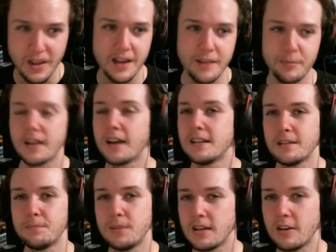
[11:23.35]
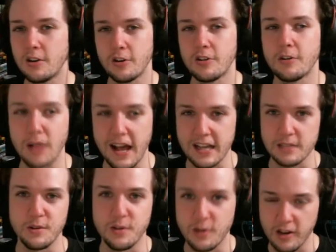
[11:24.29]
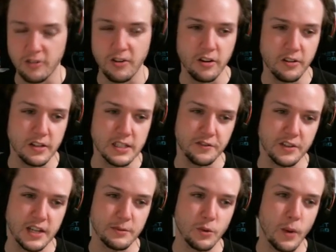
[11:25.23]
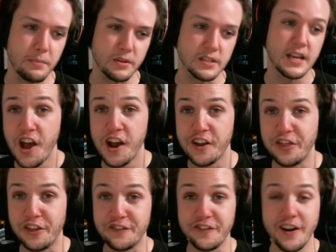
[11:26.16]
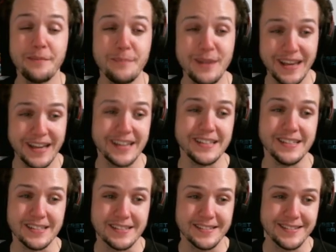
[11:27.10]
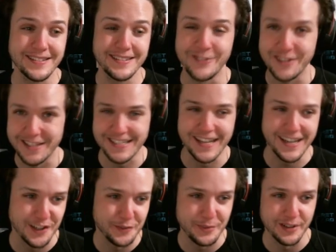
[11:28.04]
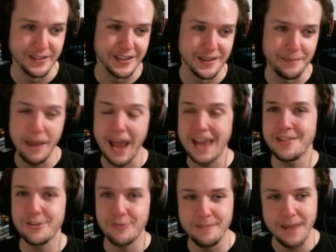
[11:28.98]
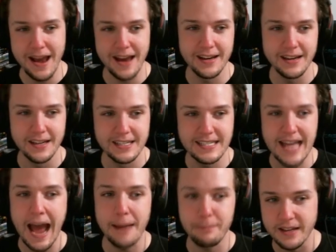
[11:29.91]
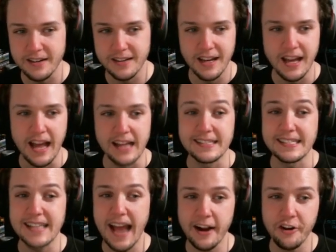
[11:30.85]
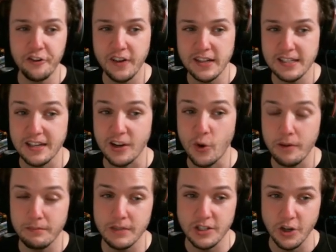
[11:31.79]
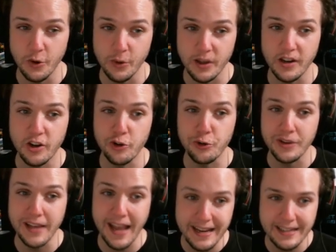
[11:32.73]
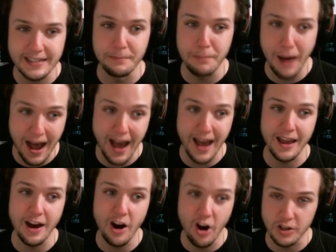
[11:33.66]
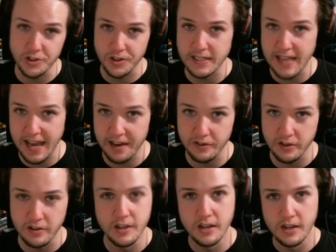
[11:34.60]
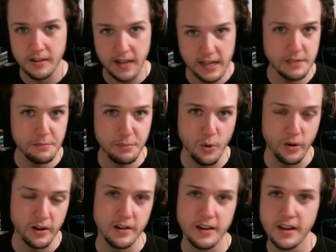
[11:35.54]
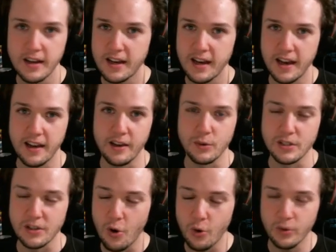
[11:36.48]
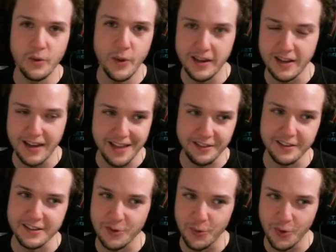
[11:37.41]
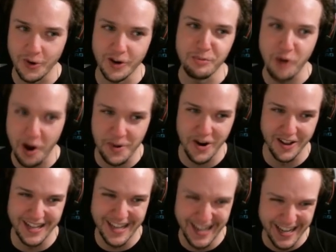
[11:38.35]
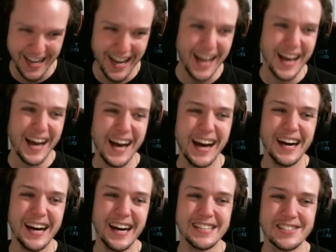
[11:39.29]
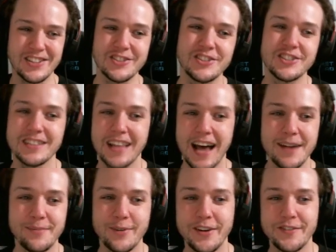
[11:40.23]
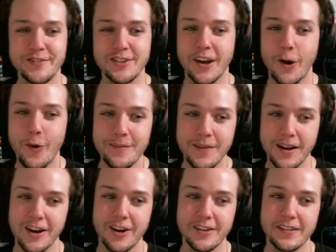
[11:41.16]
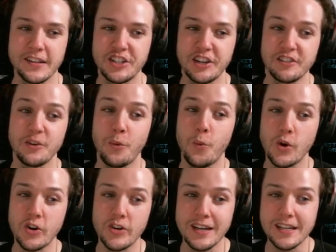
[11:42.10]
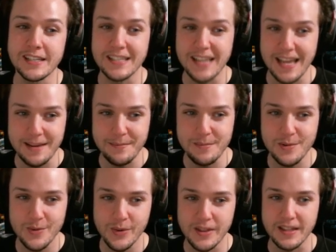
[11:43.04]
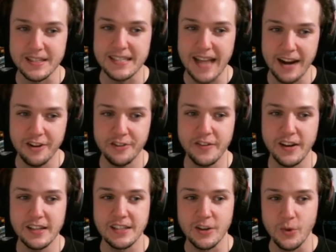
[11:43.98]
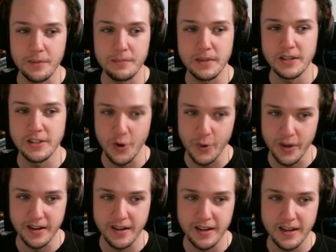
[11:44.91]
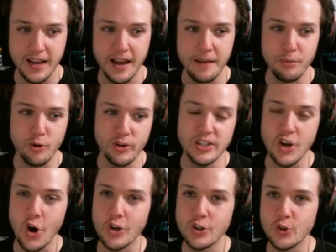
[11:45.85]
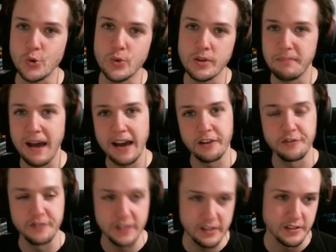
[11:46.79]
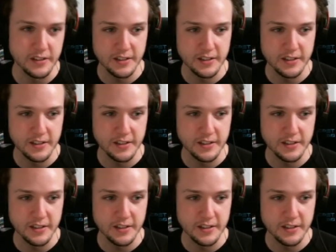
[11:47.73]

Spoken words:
But the idea being, you're a blacksmith, you can create all these different types of weapons. The fun begins with its second ability. Pay 3 mana, tap it, and sacrifice an equipment token created by Andre's Anvil. That's important, and it was the only way to get this to work properly. Search your library for an equipment card that shares a word in its name with the sacrificed equipment token and put it onto the battlefield.